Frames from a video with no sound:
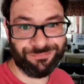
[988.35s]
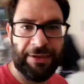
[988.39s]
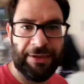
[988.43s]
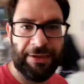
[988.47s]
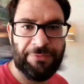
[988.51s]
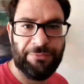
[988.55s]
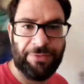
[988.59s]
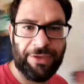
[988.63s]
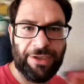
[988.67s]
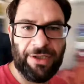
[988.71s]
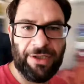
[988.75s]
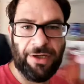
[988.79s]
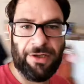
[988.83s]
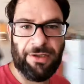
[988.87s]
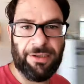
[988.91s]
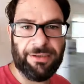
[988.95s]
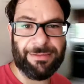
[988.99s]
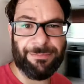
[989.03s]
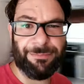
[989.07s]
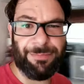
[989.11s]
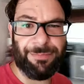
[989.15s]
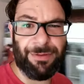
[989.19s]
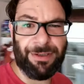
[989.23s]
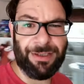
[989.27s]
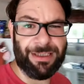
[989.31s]
Regardless,
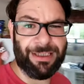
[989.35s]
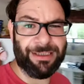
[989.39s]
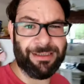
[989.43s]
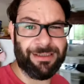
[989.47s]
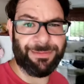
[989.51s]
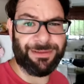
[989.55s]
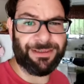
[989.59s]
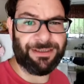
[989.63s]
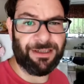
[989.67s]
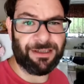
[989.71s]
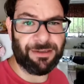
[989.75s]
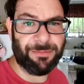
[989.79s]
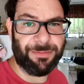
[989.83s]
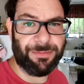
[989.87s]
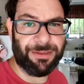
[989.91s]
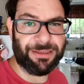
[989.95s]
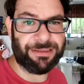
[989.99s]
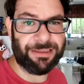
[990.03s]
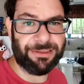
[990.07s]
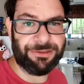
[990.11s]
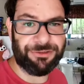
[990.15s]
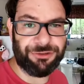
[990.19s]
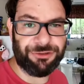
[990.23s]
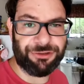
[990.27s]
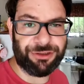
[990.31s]
I'm probably not going to be talking about
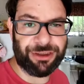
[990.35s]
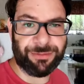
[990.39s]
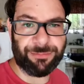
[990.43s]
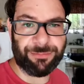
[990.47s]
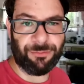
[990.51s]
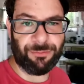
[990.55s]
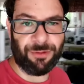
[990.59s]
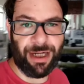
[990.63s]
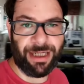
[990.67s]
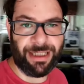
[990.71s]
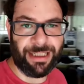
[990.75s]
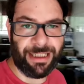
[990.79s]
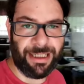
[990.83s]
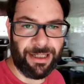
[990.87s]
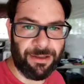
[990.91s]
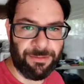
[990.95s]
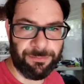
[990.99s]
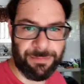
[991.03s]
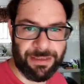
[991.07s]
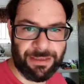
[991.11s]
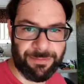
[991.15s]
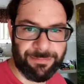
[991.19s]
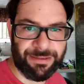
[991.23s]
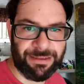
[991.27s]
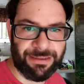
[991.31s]
censorship right now.
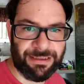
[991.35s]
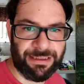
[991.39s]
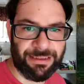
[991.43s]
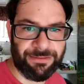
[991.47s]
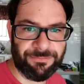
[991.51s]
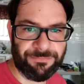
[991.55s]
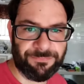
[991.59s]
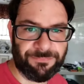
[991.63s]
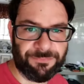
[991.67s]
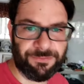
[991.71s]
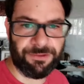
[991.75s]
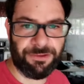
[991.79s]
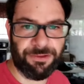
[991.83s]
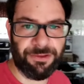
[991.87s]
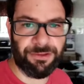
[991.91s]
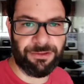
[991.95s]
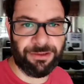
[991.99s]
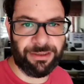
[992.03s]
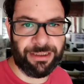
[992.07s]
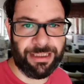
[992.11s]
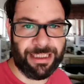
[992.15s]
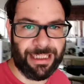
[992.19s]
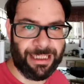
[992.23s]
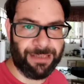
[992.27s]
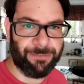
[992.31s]
Maybe leave it for another
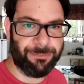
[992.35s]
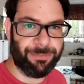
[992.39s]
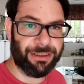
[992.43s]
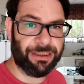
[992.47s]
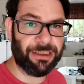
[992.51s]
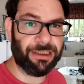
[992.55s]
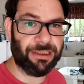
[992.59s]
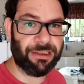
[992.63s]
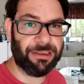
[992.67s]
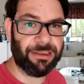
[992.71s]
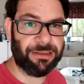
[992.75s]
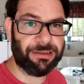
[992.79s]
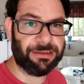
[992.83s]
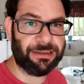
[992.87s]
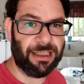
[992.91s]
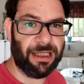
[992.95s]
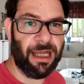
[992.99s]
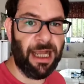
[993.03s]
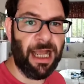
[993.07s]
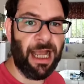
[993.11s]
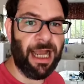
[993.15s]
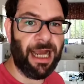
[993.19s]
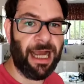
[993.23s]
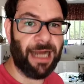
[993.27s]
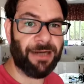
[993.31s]
day because
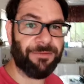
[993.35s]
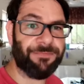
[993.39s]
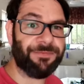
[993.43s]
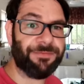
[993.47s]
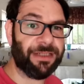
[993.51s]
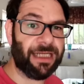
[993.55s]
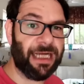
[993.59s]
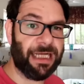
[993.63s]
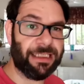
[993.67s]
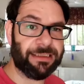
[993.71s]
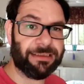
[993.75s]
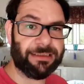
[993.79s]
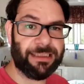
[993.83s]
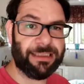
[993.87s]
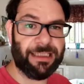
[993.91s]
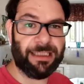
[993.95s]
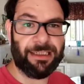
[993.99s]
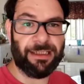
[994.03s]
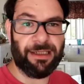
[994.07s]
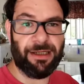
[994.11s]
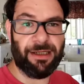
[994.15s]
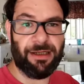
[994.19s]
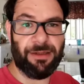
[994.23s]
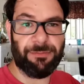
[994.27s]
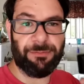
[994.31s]
I forgot
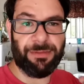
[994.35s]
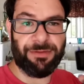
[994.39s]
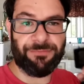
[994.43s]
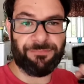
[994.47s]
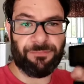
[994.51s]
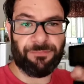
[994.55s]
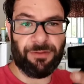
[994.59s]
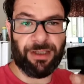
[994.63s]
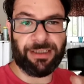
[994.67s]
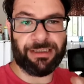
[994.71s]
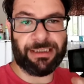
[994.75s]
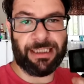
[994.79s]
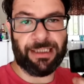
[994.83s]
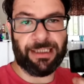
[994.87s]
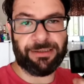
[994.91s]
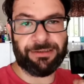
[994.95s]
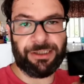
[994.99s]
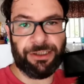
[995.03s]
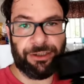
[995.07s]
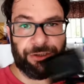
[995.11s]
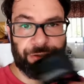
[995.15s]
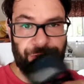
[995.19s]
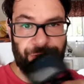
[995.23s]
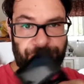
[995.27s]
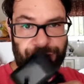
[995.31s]
that my friend out
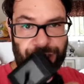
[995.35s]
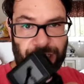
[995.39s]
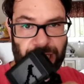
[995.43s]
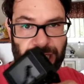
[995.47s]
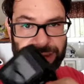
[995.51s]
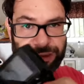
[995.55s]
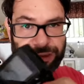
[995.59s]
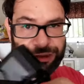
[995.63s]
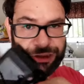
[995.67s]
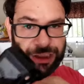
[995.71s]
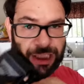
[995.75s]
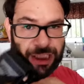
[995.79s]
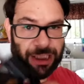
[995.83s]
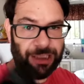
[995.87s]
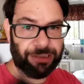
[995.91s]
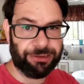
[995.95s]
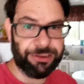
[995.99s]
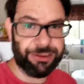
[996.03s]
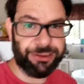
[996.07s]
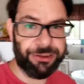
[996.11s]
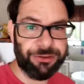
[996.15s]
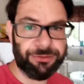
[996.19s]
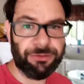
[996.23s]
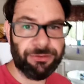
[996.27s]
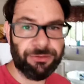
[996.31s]
there, John, shout out to
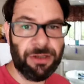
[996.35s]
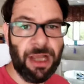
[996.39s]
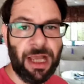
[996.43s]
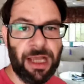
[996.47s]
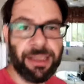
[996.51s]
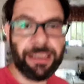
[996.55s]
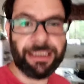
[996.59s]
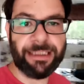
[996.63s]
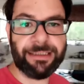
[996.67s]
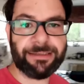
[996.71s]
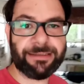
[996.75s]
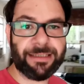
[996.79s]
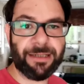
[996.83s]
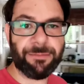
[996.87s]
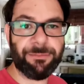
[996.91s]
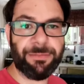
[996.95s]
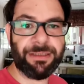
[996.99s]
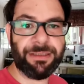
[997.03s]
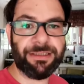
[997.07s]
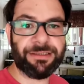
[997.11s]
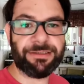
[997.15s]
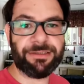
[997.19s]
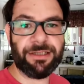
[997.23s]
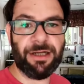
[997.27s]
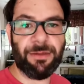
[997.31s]
you, he sent me
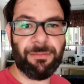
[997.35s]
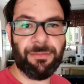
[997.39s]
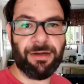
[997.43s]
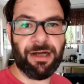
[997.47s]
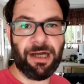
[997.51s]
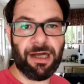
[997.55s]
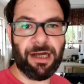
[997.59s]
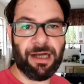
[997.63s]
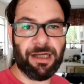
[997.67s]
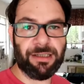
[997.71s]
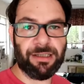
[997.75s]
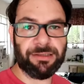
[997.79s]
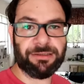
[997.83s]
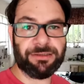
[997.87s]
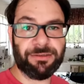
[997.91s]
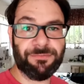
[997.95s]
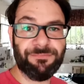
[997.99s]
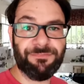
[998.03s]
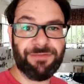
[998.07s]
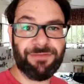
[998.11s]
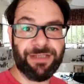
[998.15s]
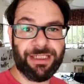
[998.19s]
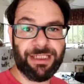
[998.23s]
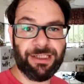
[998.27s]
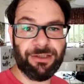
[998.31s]
some
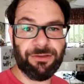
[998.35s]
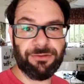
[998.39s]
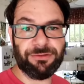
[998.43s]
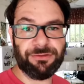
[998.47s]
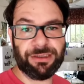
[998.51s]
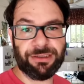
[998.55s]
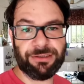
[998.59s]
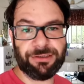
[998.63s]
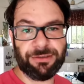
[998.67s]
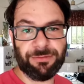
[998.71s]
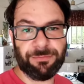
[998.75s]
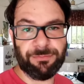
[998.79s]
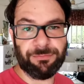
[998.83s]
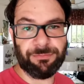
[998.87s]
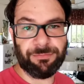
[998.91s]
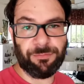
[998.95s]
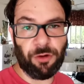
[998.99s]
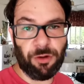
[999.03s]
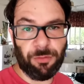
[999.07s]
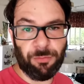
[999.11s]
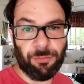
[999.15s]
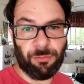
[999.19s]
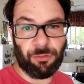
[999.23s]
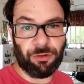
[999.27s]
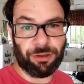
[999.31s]
videos and some
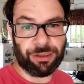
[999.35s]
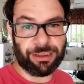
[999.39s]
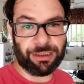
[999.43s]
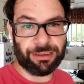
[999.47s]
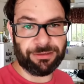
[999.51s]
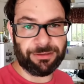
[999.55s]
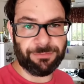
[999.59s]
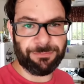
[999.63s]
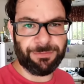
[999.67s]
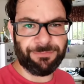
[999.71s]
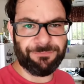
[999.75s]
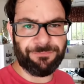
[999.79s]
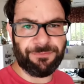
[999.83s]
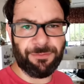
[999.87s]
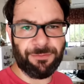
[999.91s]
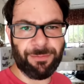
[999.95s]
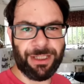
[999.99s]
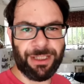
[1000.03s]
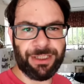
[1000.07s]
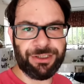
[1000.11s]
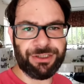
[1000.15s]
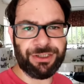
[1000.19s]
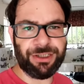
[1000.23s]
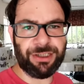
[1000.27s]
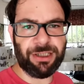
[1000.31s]
homework and some
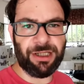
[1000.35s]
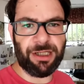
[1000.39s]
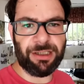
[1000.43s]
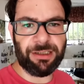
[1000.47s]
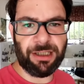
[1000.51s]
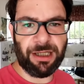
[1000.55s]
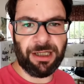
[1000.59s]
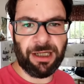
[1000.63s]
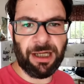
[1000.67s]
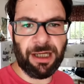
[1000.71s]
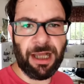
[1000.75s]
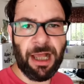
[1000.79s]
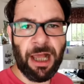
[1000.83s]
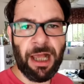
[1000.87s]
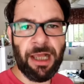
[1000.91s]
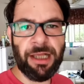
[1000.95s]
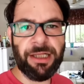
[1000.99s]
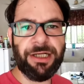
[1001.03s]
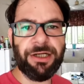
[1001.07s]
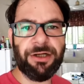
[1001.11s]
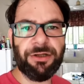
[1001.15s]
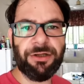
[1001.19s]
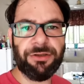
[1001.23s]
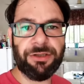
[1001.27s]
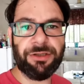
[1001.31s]
information on, you
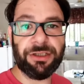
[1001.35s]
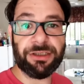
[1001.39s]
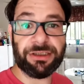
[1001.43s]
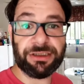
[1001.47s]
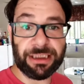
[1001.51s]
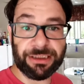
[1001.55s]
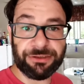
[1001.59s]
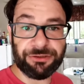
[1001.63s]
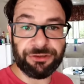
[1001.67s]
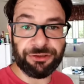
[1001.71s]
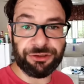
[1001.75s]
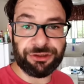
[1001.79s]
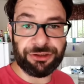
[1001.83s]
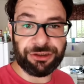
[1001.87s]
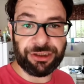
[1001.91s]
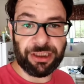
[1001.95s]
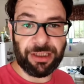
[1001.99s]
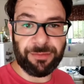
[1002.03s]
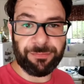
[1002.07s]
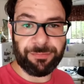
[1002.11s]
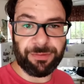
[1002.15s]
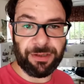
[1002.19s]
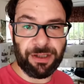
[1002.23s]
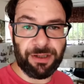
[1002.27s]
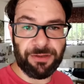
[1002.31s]
know, the
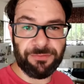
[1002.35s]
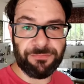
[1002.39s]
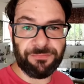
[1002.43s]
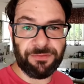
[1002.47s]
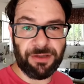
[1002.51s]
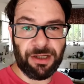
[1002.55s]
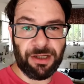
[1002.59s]
censorship of,